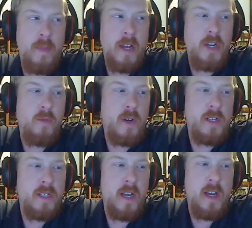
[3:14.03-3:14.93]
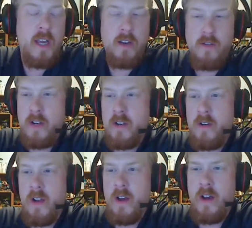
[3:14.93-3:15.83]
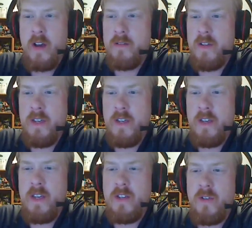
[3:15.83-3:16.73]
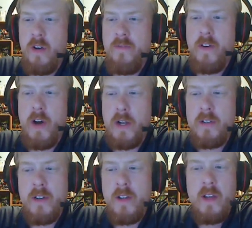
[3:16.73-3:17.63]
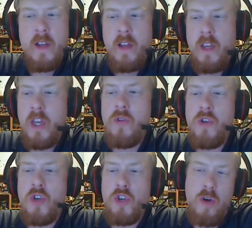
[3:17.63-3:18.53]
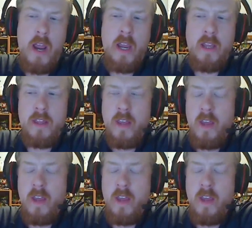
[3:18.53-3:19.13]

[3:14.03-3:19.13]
mention was Idrin. He's sort of fun, huge strength,